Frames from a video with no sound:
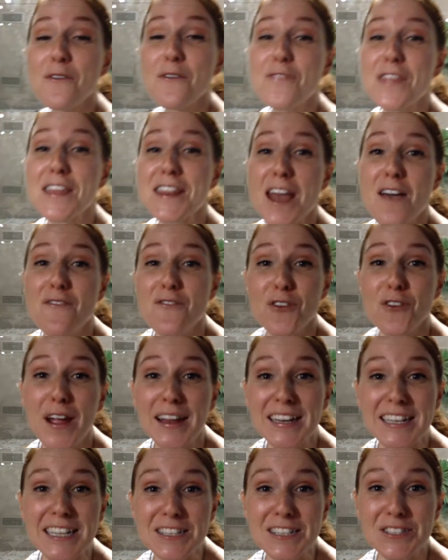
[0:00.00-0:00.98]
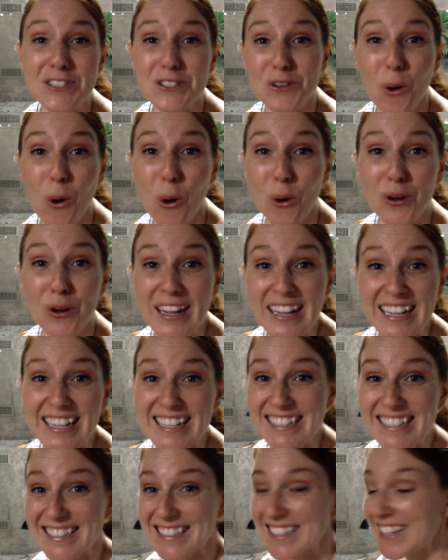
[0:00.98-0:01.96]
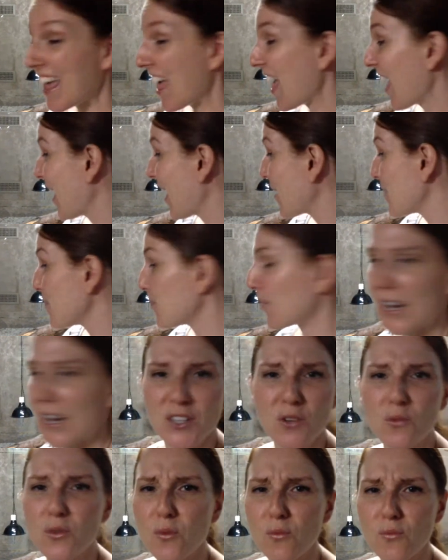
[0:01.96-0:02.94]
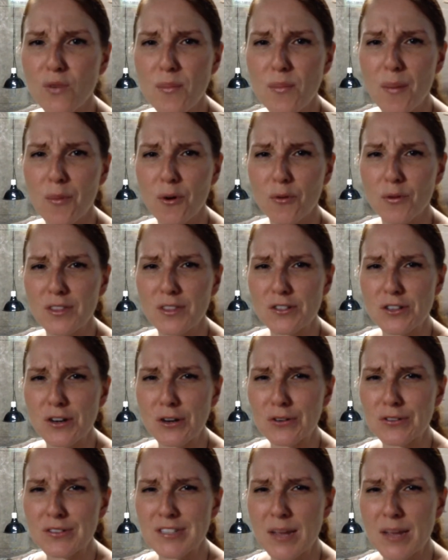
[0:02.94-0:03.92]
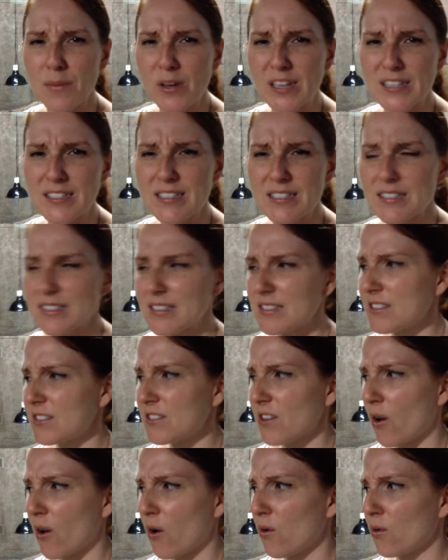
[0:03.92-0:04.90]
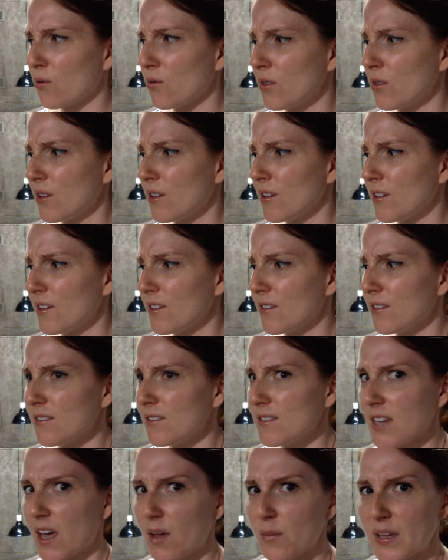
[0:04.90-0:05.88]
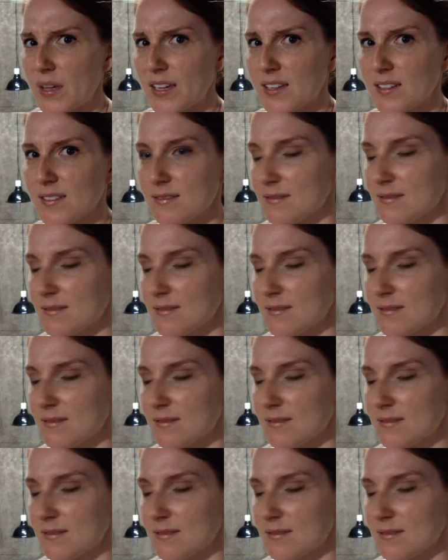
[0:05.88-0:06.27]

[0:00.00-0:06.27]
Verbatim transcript: of the Never Ending Story. But I don't remember what the turtle's name was, so tell me.